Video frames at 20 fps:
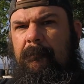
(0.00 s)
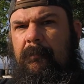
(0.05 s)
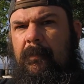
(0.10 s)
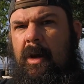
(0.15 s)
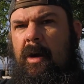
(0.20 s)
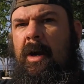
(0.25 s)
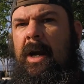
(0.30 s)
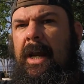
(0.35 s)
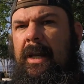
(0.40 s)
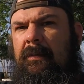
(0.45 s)

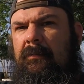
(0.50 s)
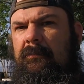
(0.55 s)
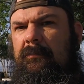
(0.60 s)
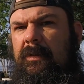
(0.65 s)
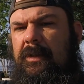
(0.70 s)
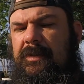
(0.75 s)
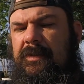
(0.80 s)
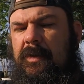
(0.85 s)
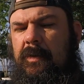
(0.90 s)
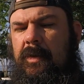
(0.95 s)
All right,
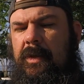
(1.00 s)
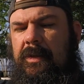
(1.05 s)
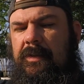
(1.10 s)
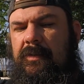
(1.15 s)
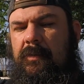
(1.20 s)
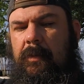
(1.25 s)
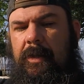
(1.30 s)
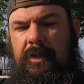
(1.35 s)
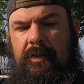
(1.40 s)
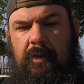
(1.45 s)
let's do this.
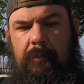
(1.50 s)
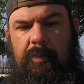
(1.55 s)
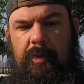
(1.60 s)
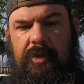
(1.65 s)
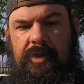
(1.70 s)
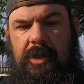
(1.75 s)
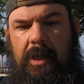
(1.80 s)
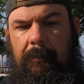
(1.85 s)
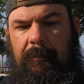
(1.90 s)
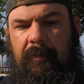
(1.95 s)
22
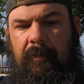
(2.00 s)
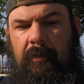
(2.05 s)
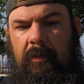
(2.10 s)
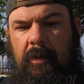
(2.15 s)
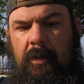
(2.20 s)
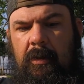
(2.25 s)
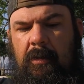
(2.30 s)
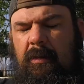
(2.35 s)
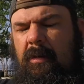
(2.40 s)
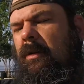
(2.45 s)
push-ups.
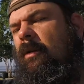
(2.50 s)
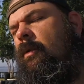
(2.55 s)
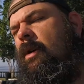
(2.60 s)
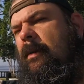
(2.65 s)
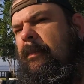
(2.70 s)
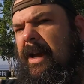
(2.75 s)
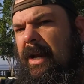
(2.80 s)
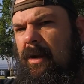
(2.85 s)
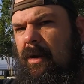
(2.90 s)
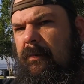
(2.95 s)
We go
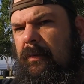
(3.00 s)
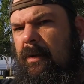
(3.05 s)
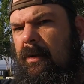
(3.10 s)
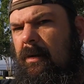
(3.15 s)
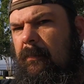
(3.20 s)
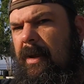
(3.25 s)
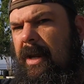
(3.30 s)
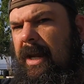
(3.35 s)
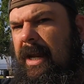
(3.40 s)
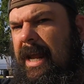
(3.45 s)
right back over here
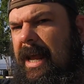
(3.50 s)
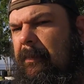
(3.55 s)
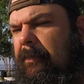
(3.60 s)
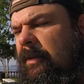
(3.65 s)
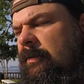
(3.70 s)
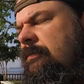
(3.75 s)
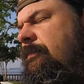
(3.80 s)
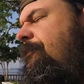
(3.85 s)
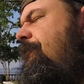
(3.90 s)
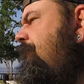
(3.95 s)
and make it happen.